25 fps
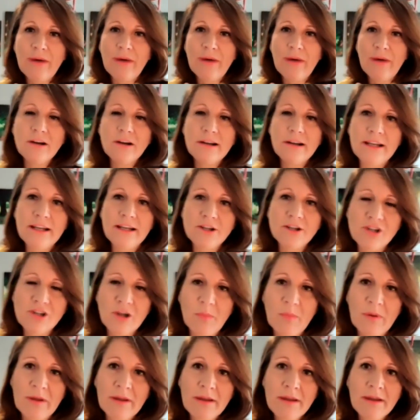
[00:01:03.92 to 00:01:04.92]
Better
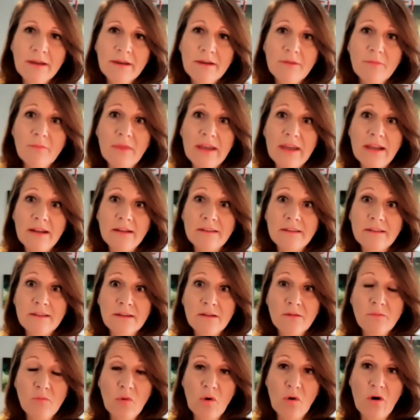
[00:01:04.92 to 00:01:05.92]
leadership
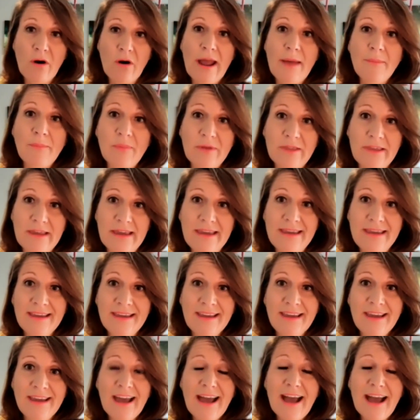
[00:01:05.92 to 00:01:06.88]
means more empathy.